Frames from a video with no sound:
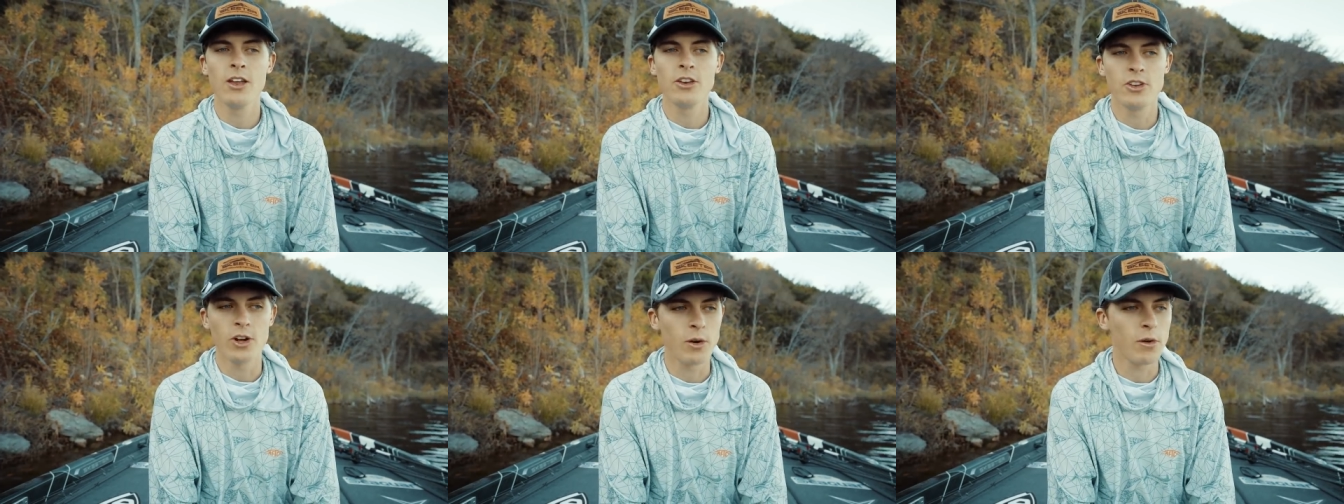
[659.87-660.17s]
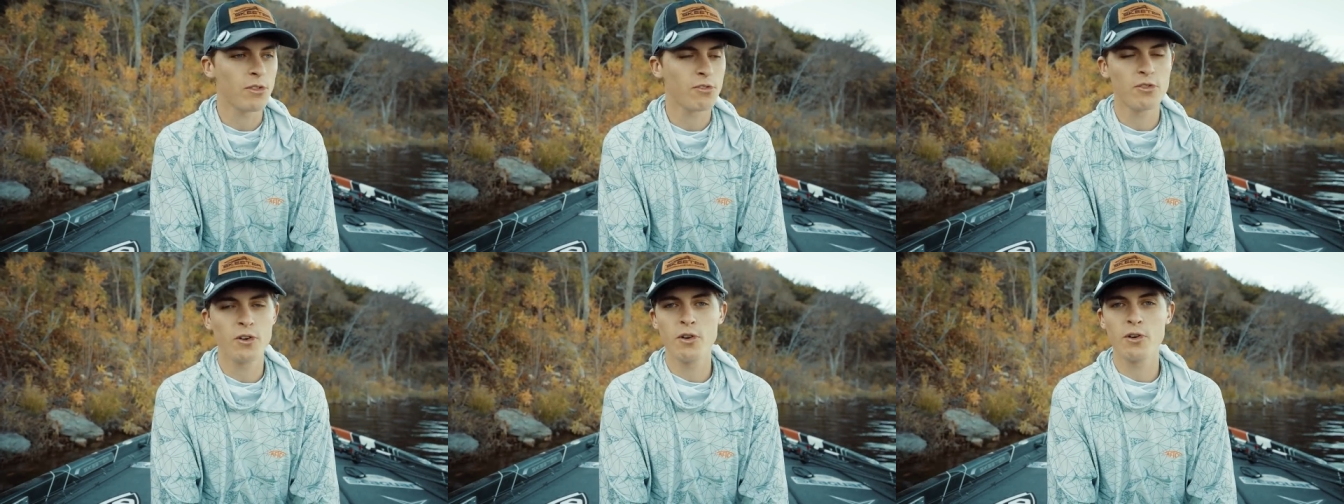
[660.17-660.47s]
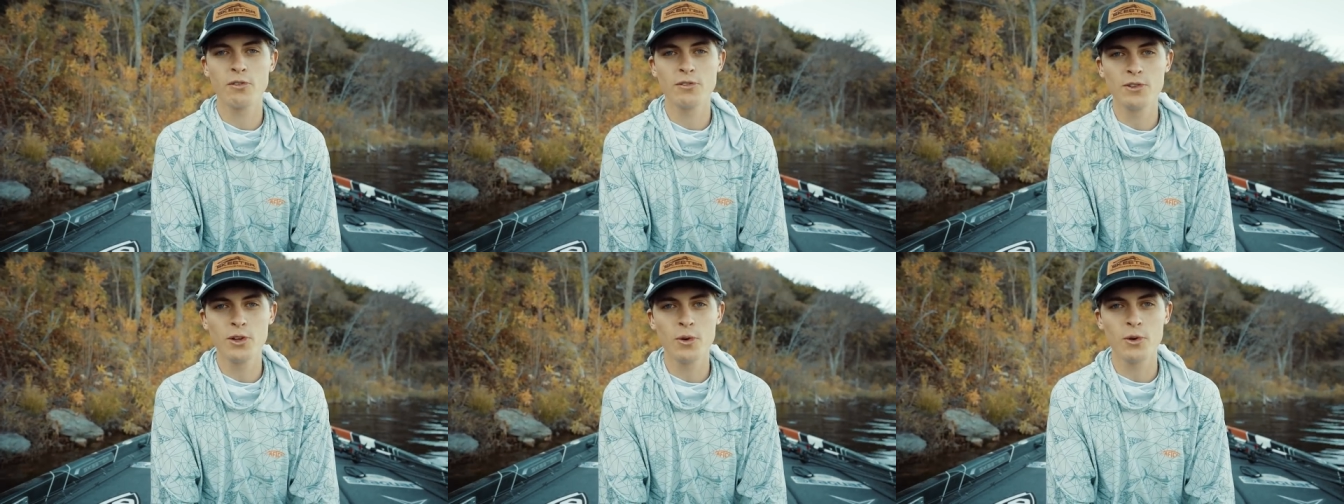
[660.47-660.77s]
don't throw
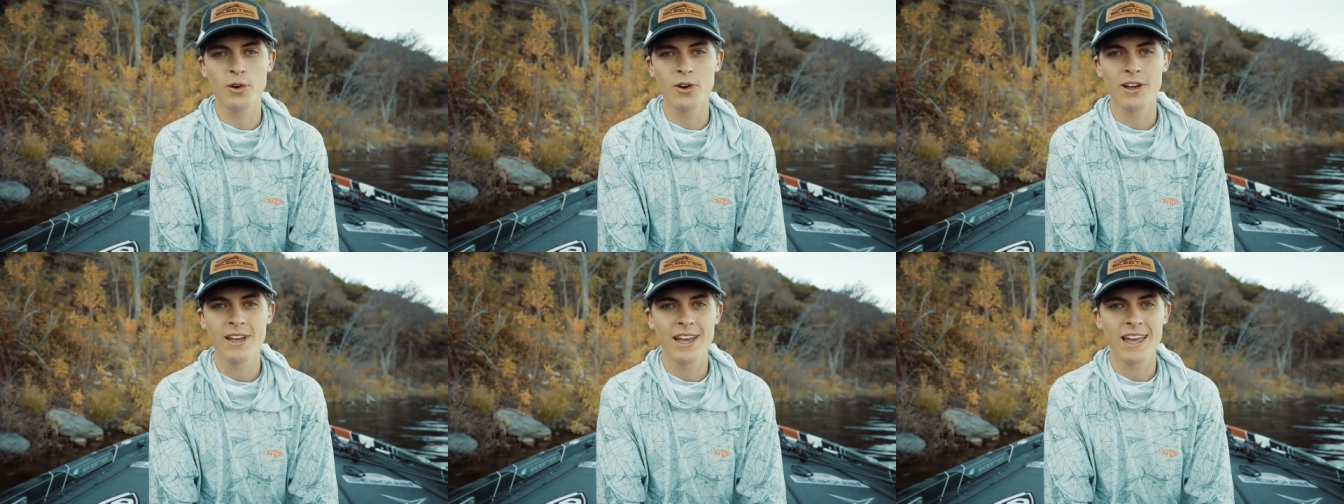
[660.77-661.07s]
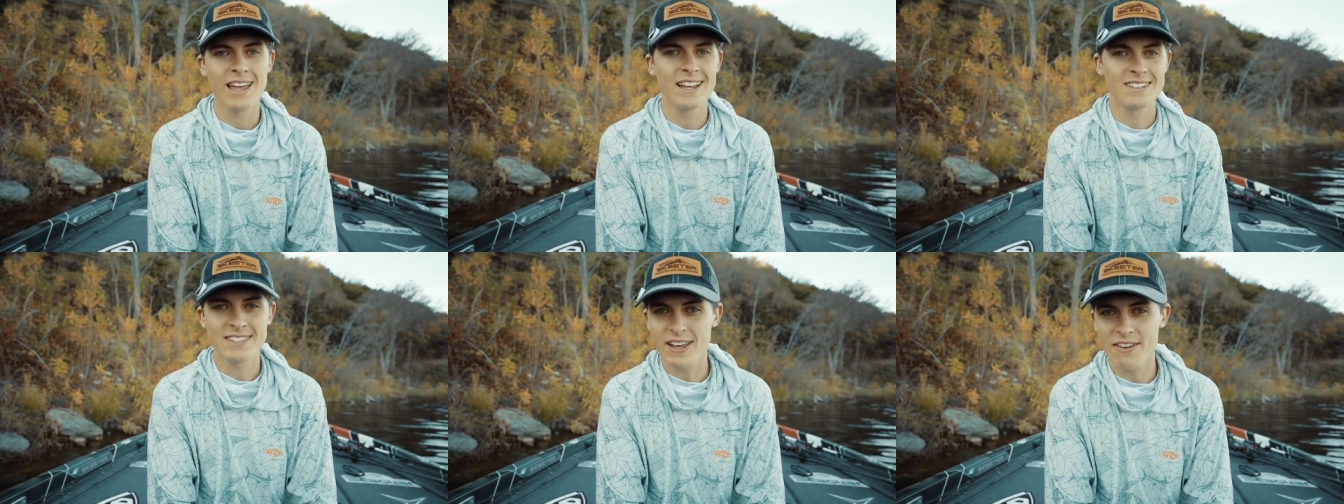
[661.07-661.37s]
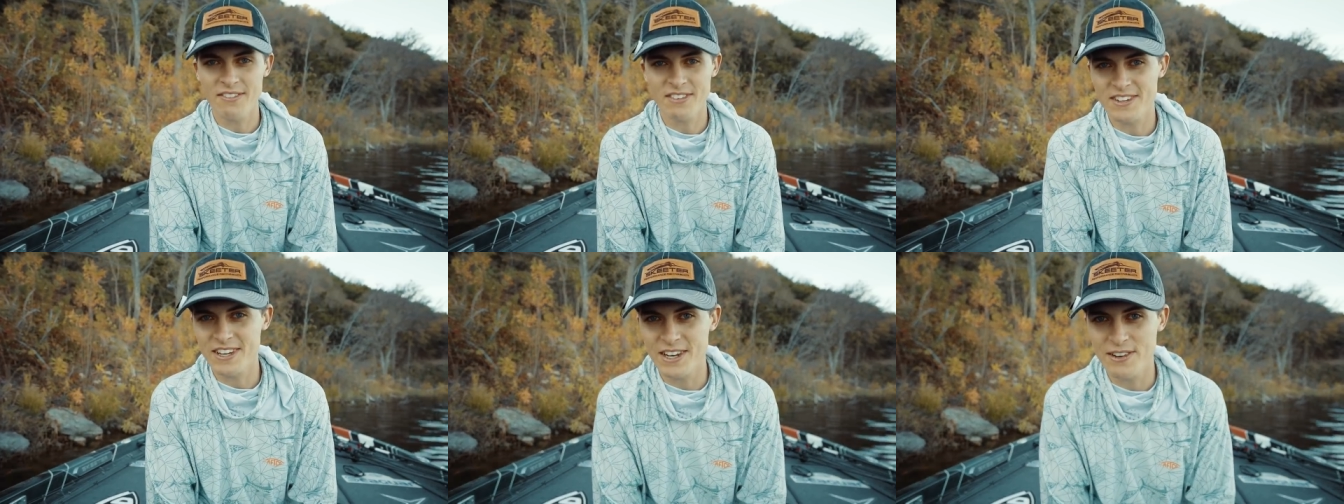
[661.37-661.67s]
your lure in
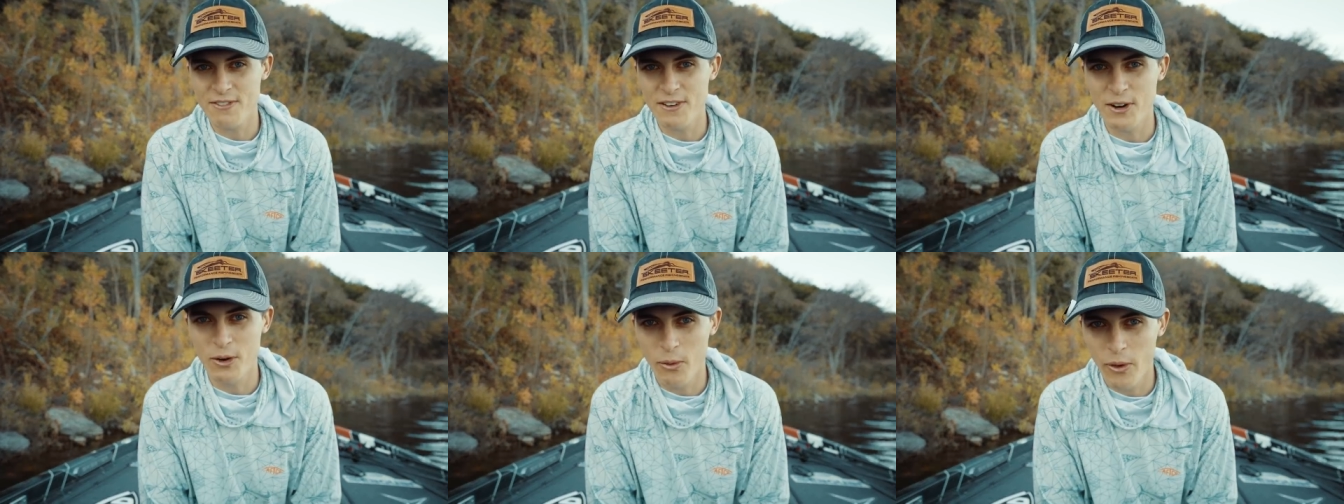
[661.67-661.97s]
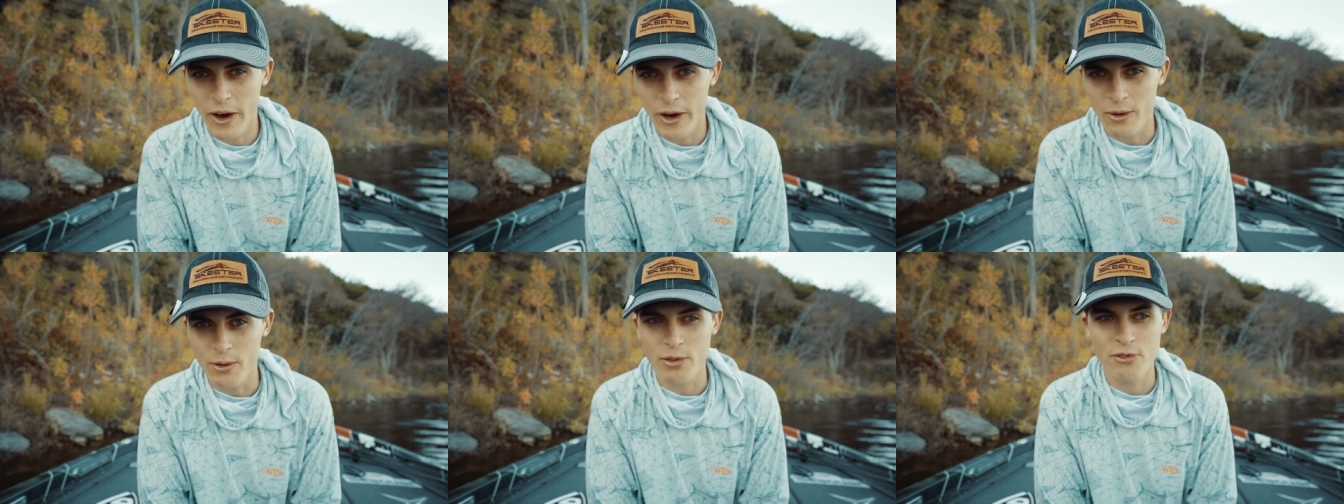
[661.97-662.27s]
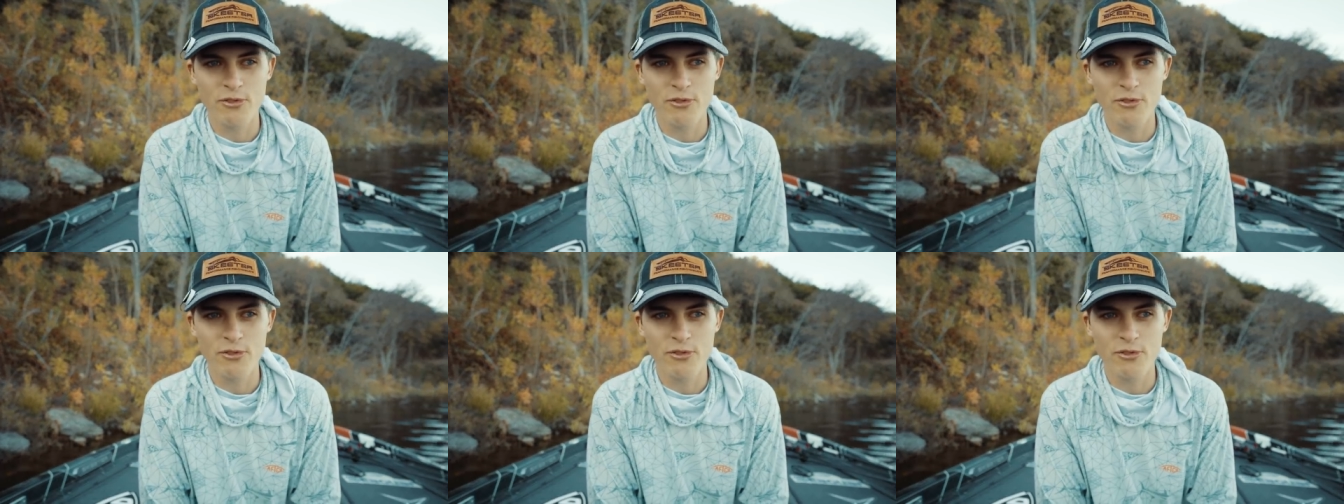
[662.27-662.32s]
17 feet of water.